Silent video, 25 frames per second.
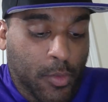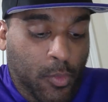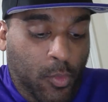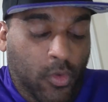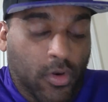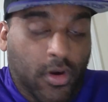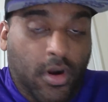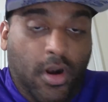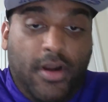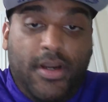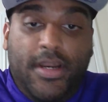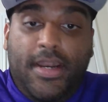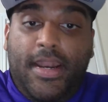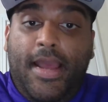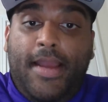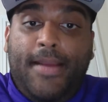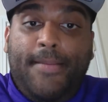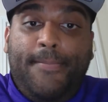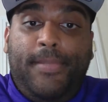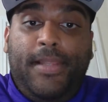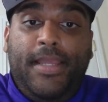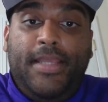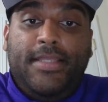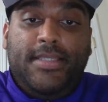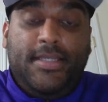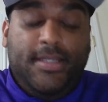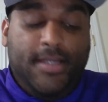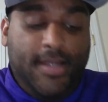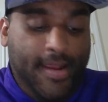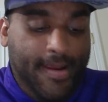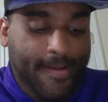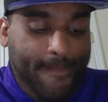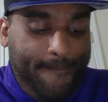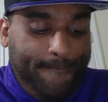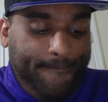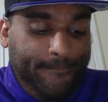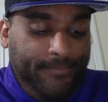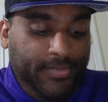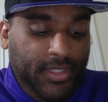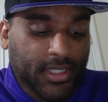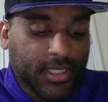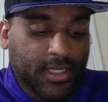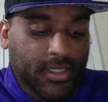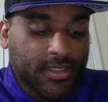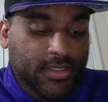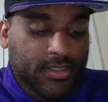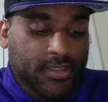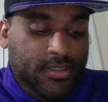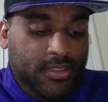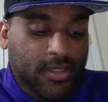Warlord did not play tonight.
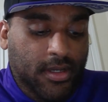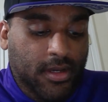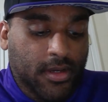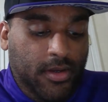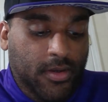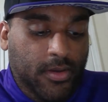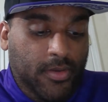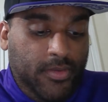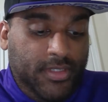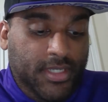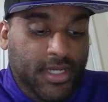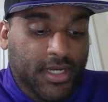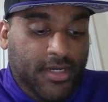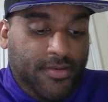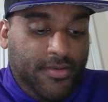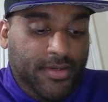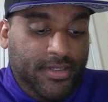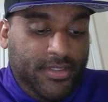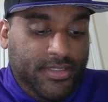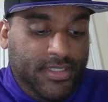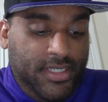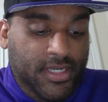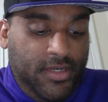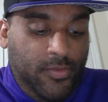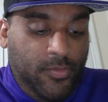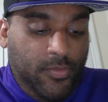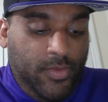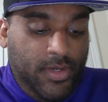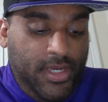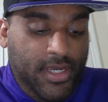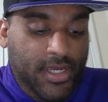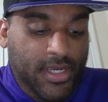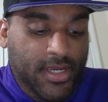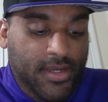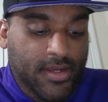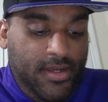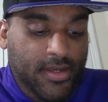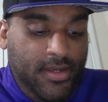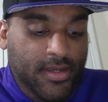So Doug Christie went